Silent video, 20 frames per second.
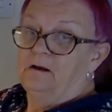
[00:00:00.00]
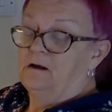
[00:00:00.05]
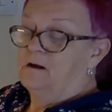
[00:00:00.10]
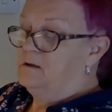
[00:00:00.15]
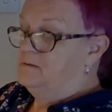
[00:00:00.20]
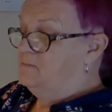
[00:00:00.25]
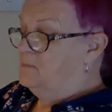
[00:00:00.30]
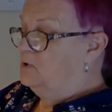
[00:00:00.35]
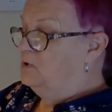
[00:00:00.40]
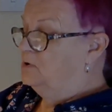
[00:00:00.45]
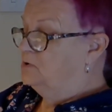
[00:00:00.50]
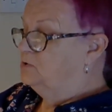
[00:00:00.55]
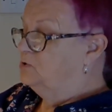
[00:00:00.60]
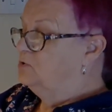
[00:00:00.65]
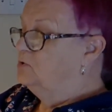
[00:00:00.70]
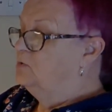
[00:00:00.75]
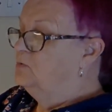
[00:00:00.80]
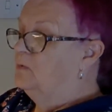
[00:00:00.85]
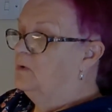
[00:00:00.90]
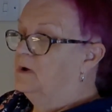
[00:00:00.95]
I might
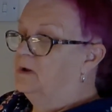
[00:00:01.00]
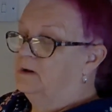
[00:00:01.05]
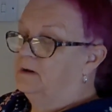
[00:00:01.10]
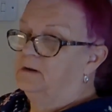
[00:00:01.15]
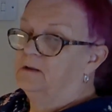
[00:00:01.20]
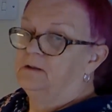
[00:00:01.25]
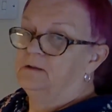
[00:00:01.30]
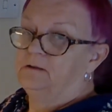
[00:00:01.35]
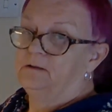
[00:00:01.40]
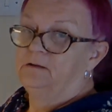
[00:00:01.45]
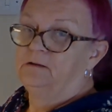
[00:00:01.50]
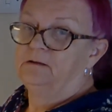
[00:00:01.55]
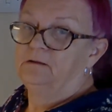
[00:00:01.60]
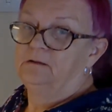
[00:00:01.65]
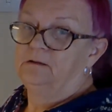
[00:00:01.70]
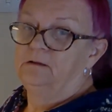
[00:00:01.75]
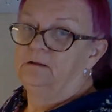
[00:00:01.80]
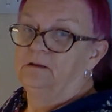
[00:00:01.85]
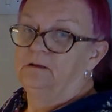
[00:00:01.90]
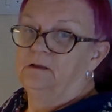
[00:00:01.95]
do one
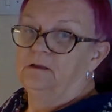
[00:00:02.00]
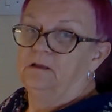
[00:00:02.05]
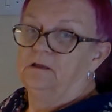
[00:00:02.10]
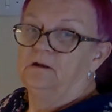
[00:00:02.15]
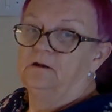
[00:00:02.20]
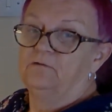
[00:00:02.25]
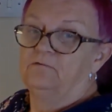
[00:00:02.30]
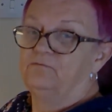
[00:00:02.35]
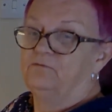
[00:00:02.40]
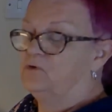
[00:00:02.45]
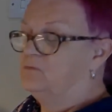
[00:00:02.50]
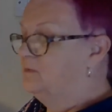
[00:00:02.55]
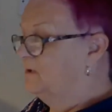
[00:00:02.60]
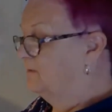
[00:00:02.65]
in a few